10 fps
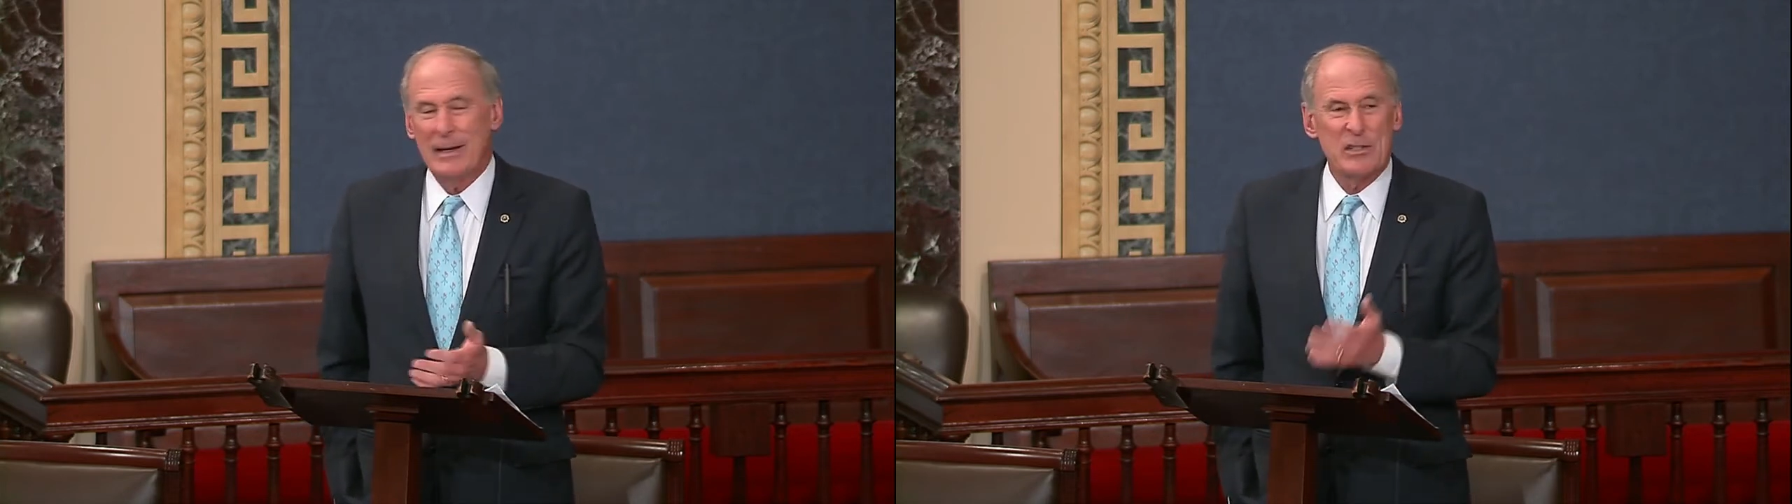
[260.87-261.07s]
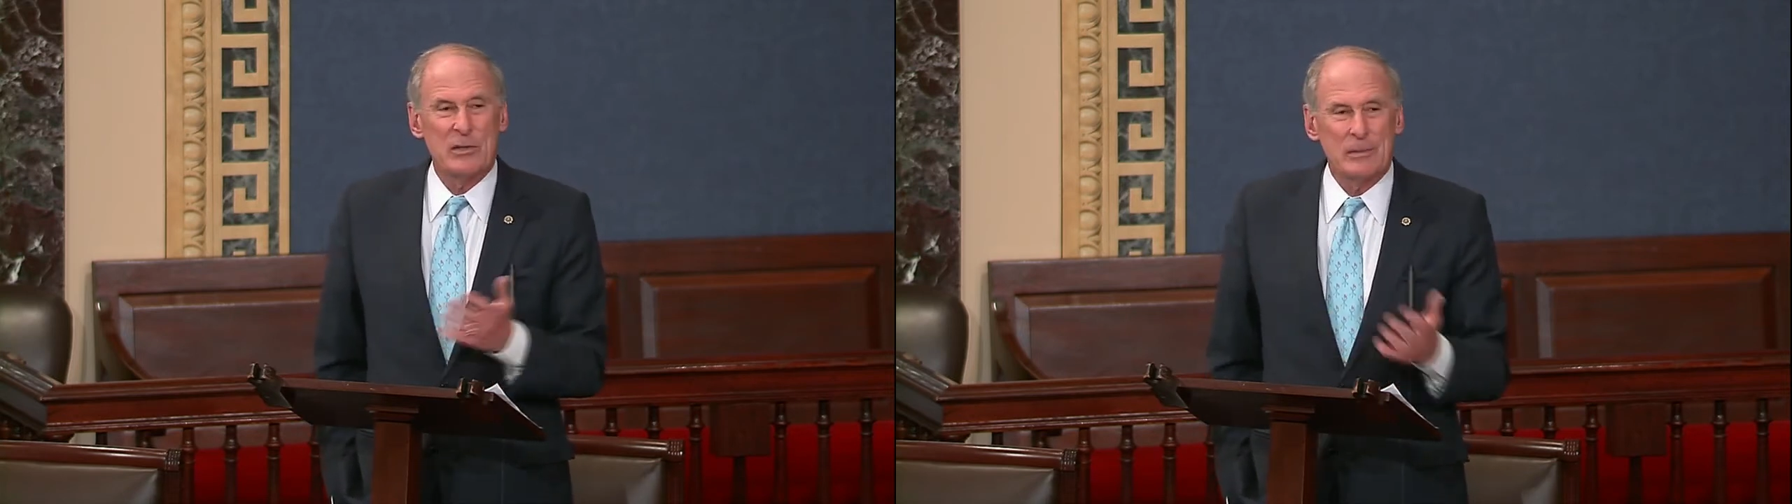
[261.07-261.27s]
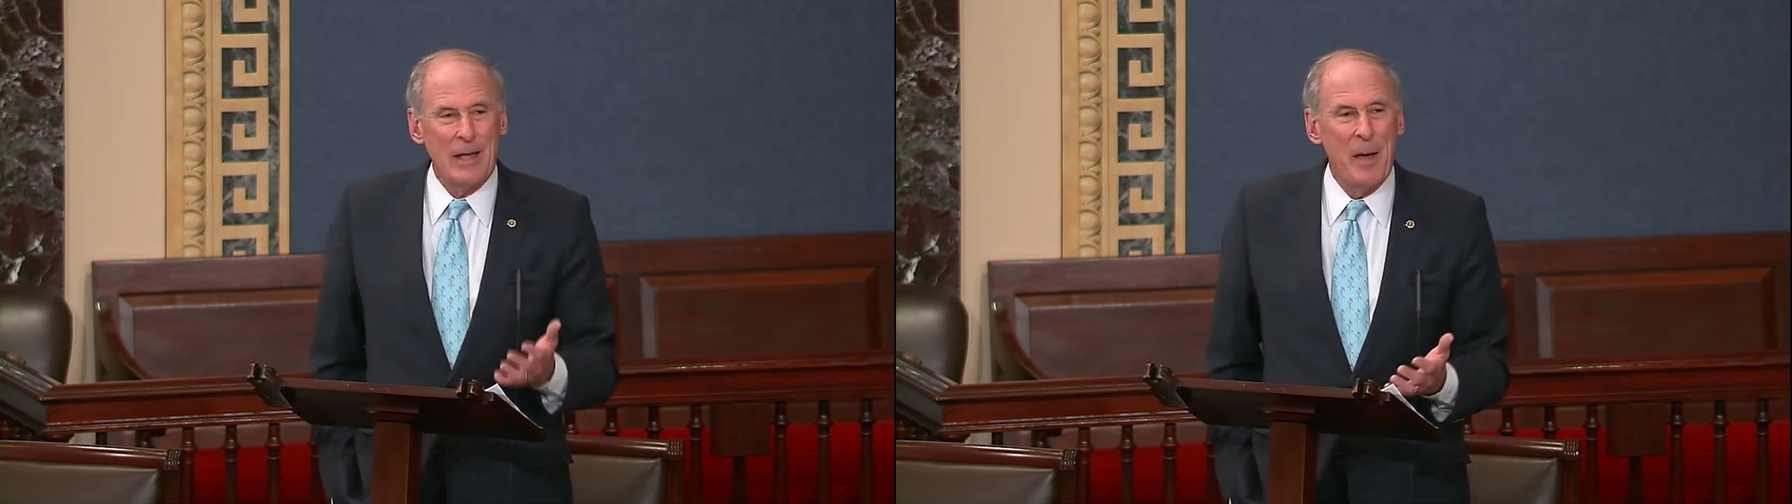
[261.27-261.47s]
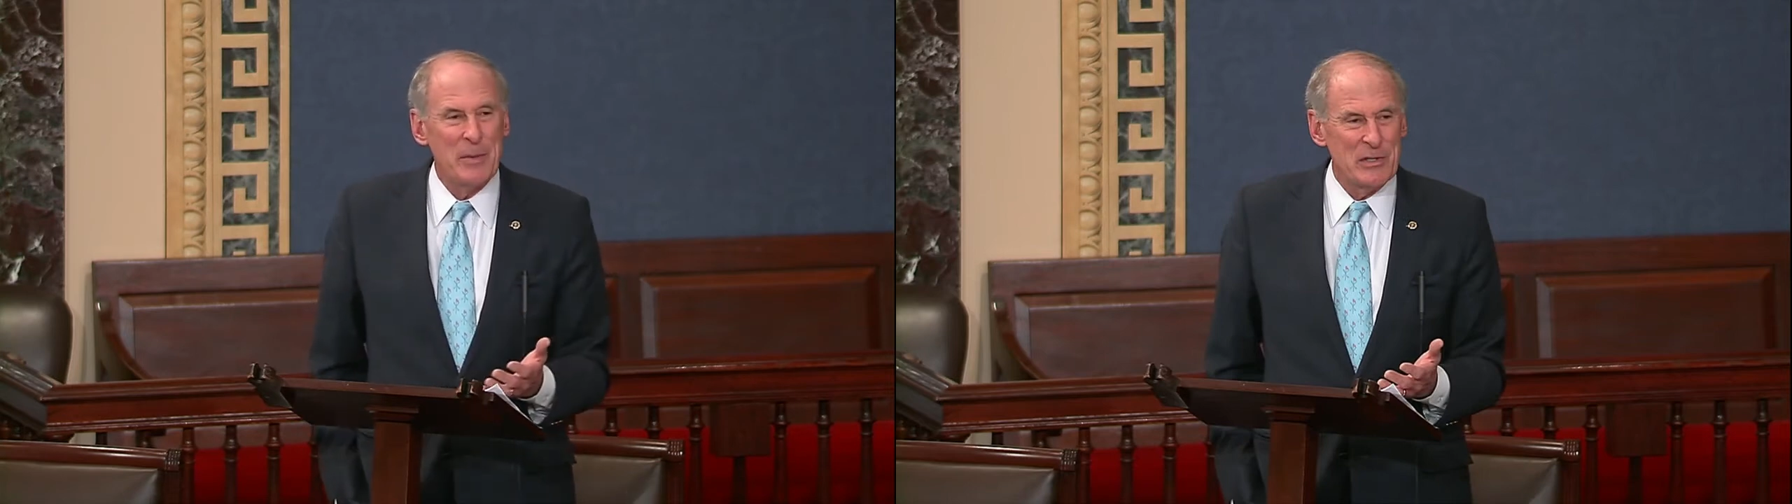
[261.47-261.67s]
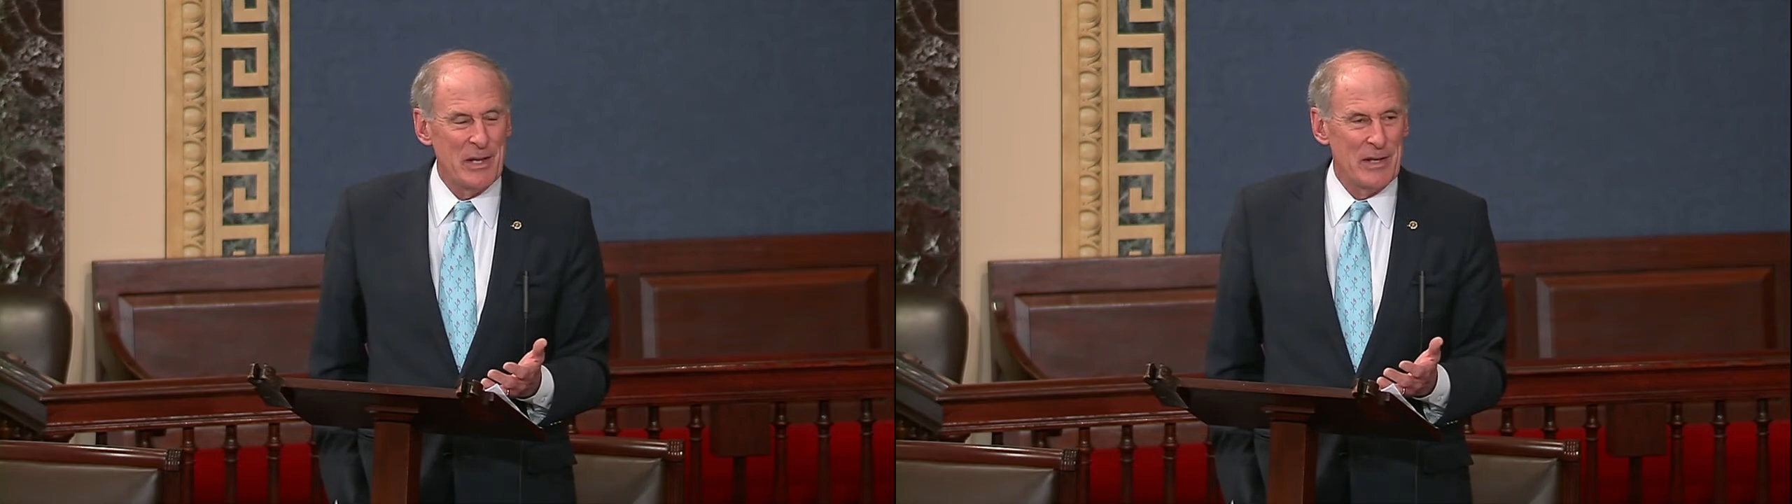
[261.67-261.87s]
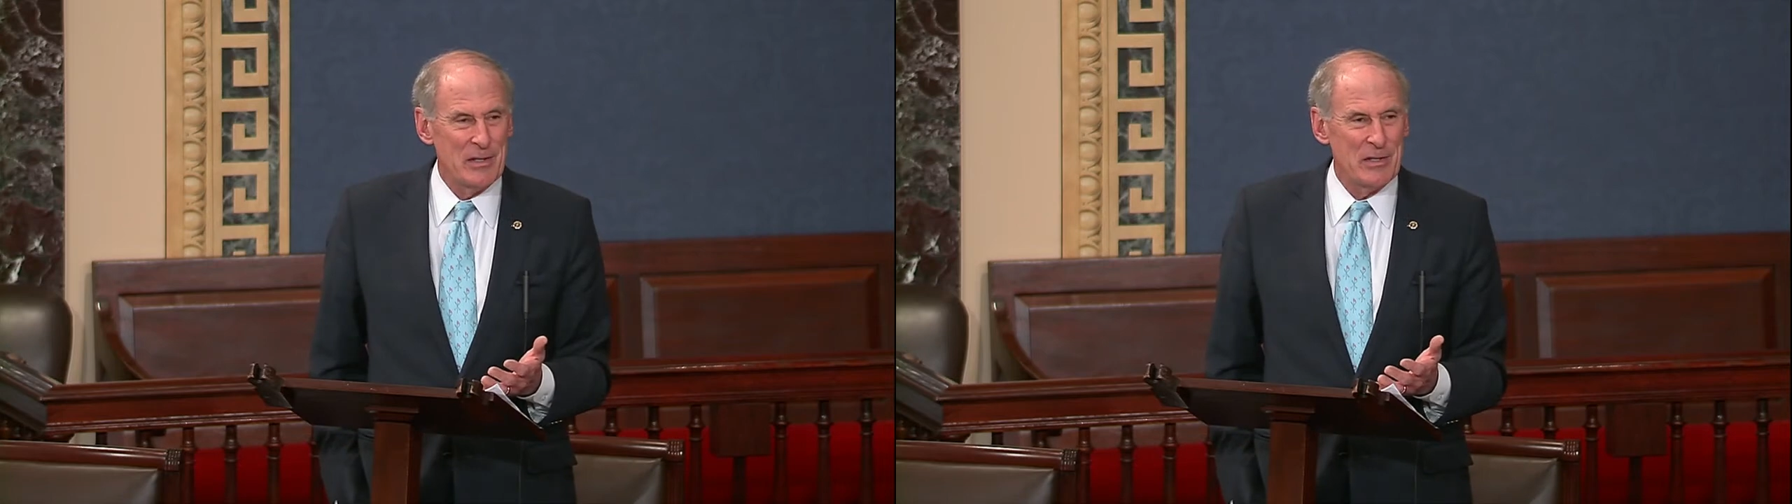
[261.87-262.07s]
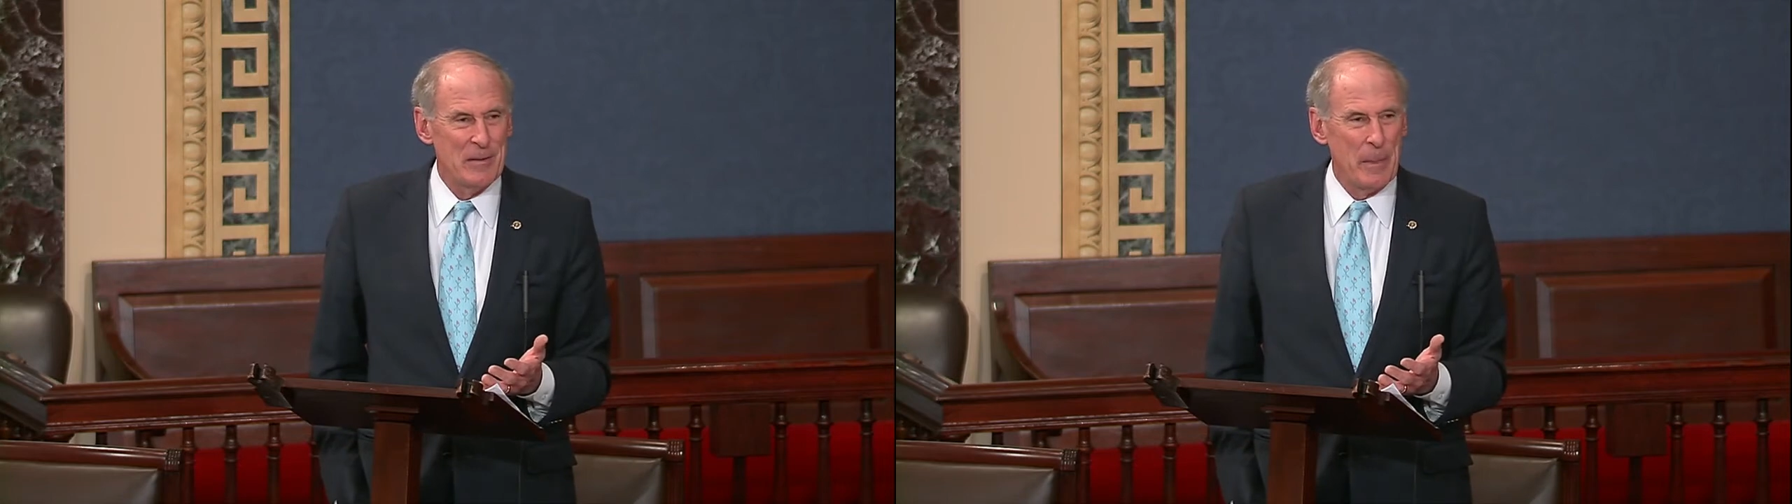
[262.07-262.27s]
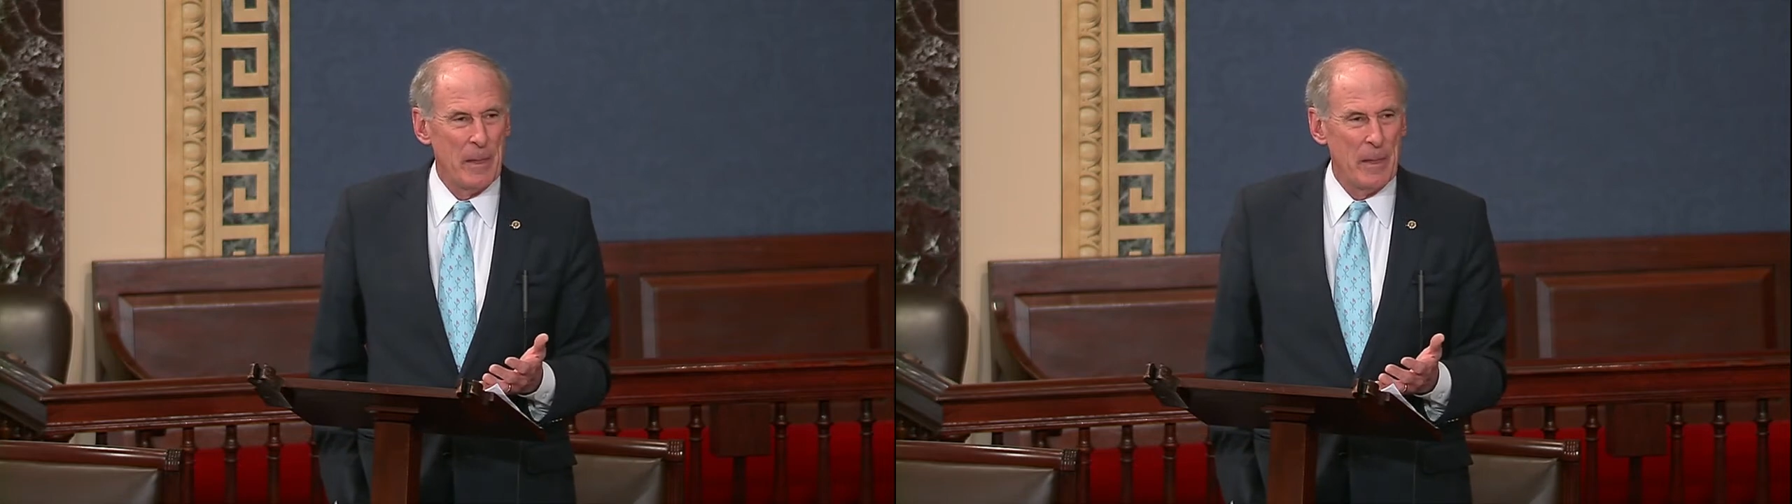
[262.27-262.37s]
it's common sense.